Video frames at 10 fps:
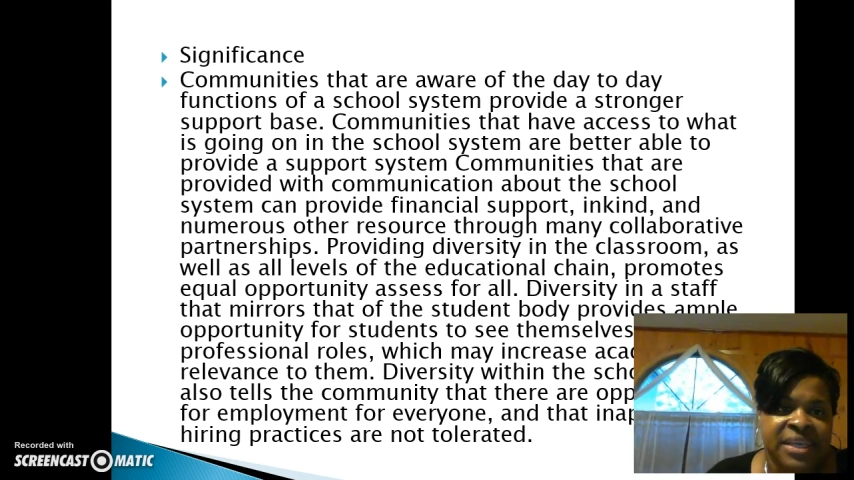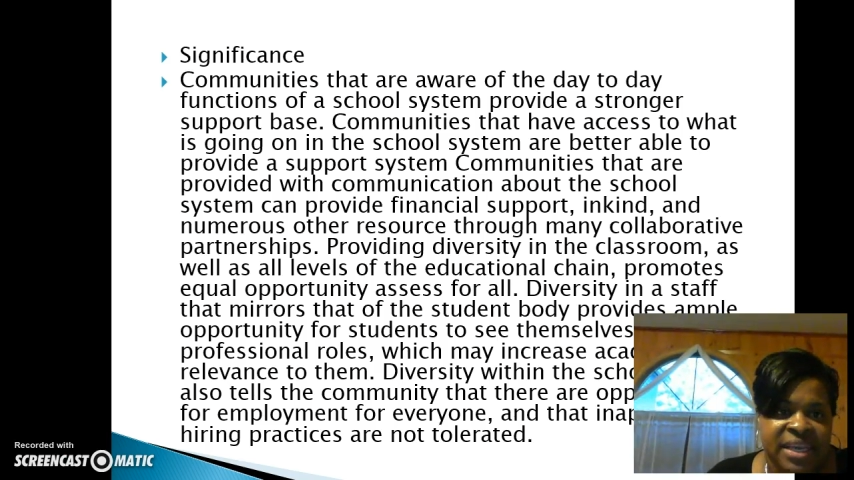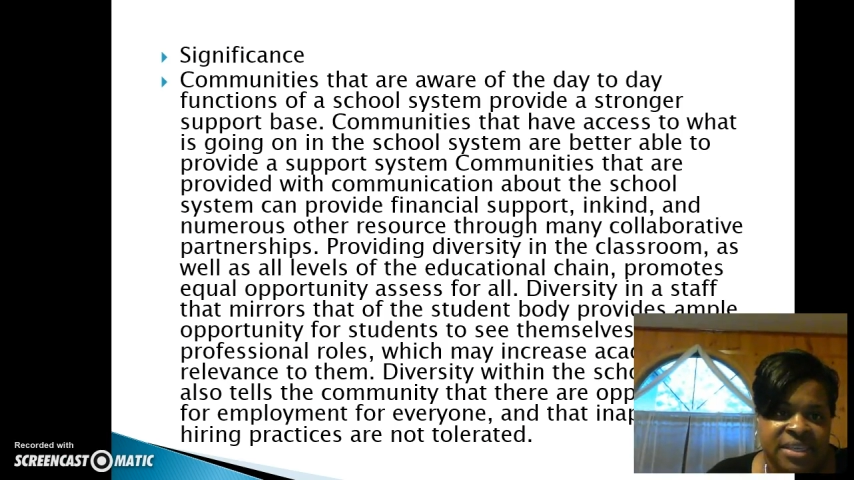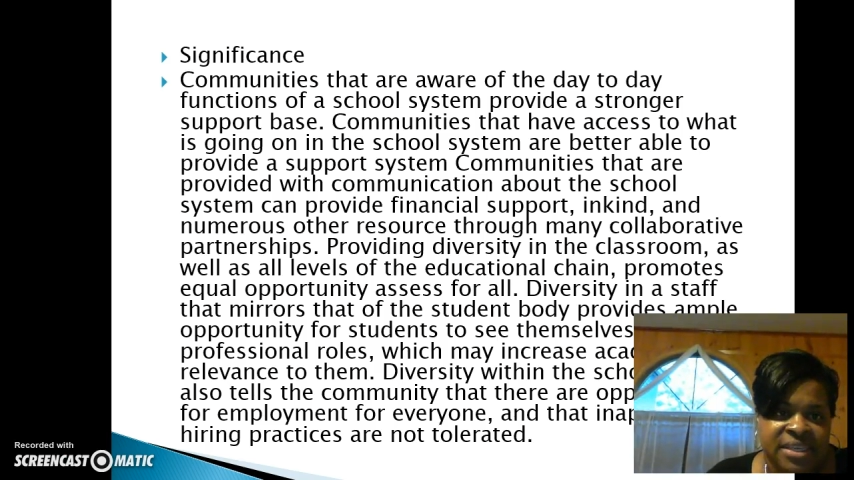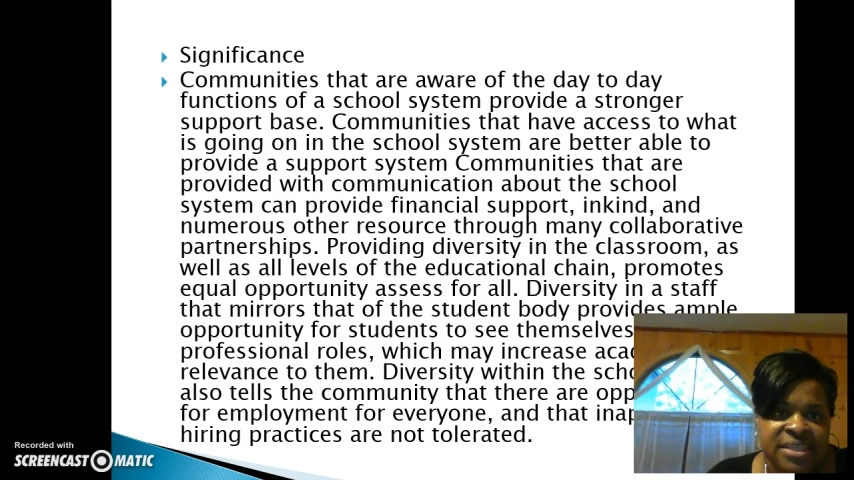
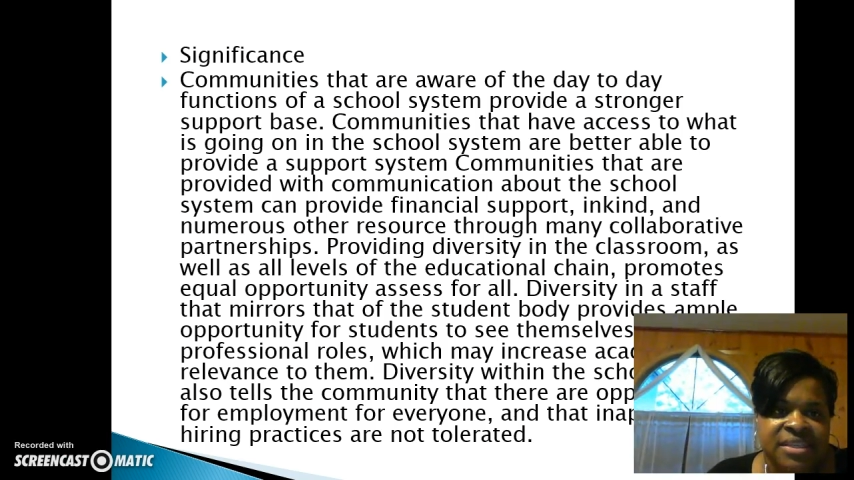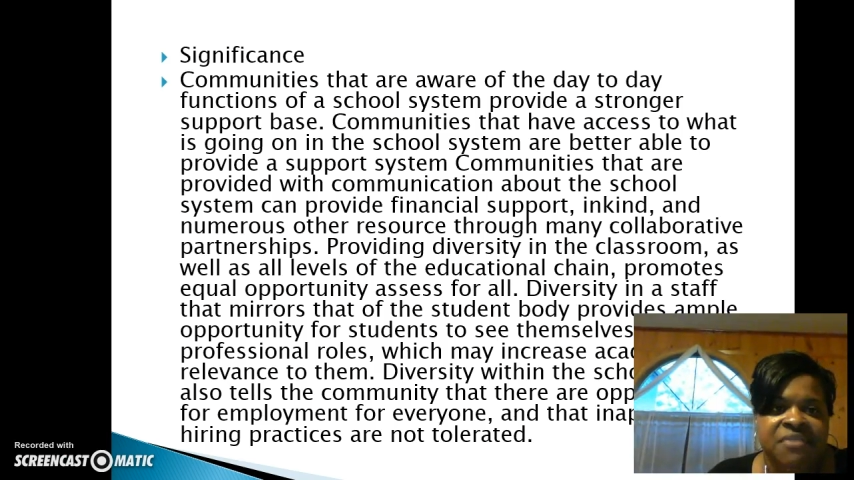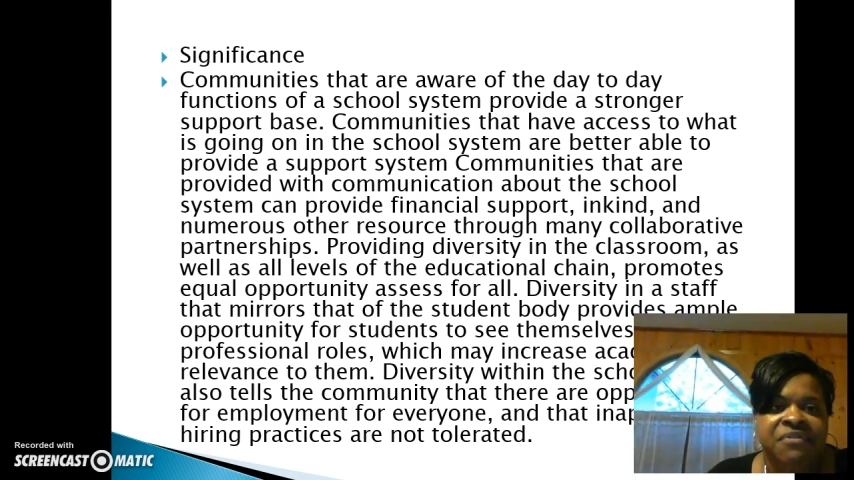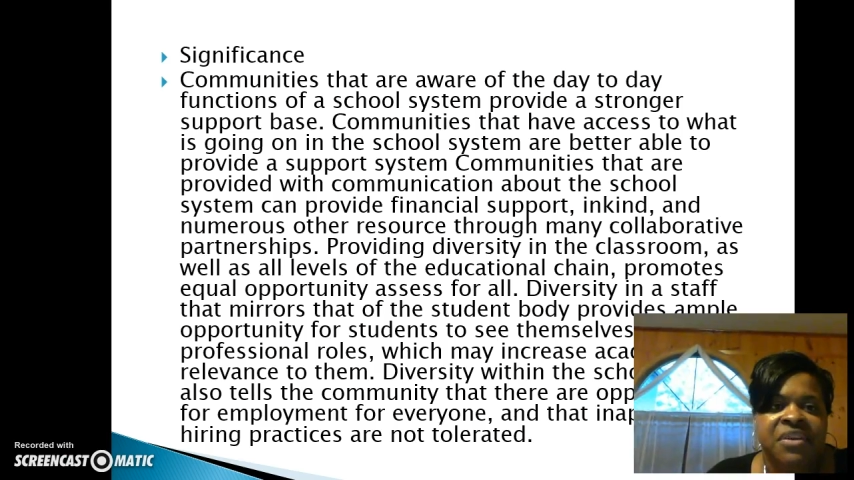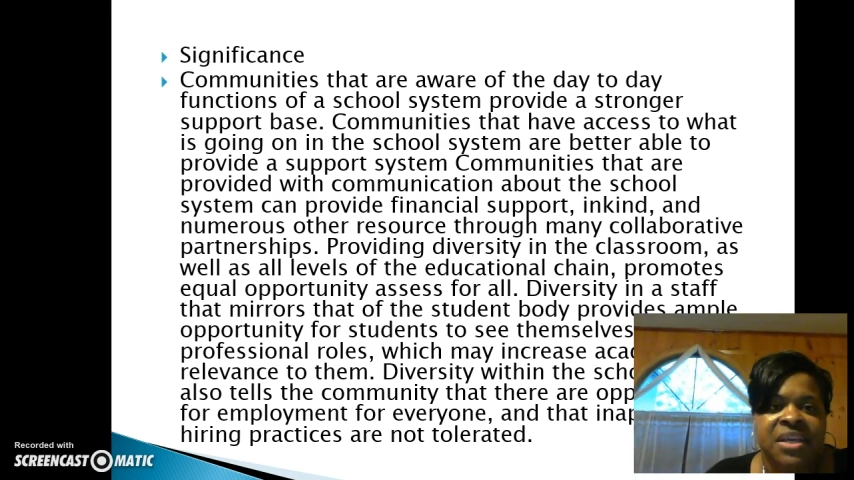County.
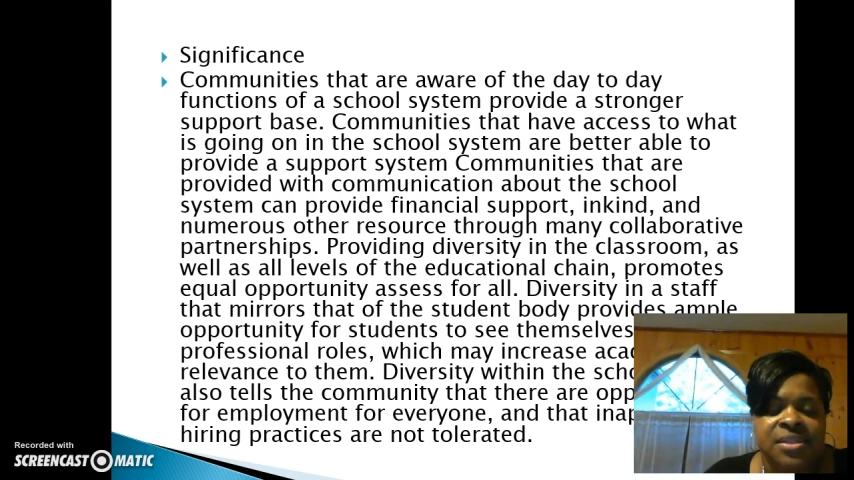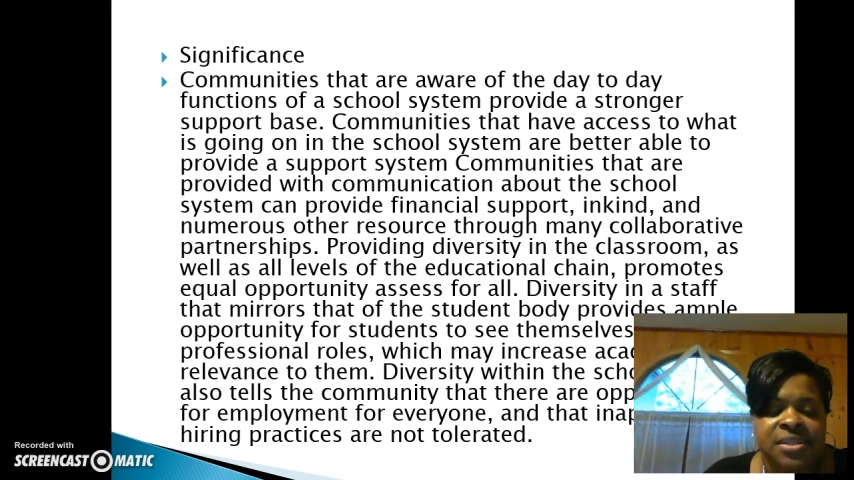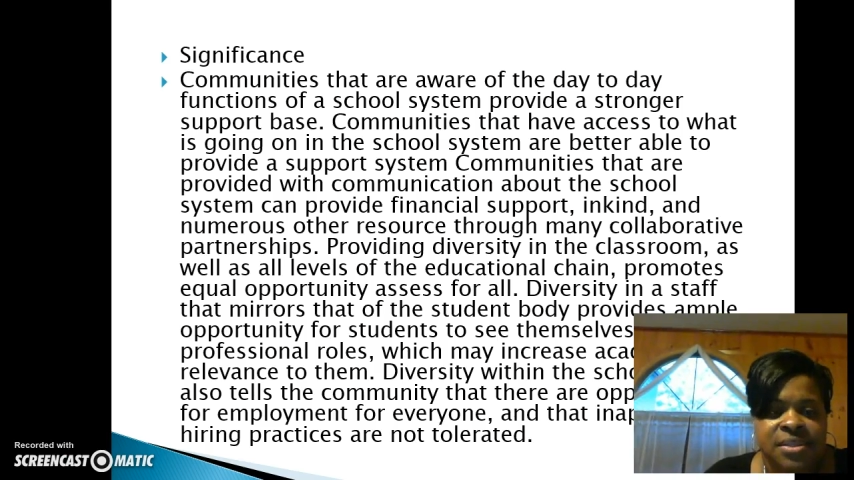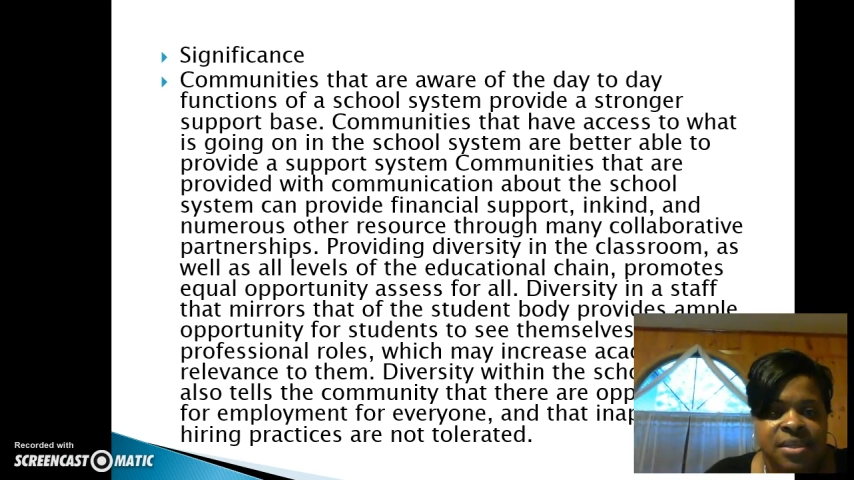Significant.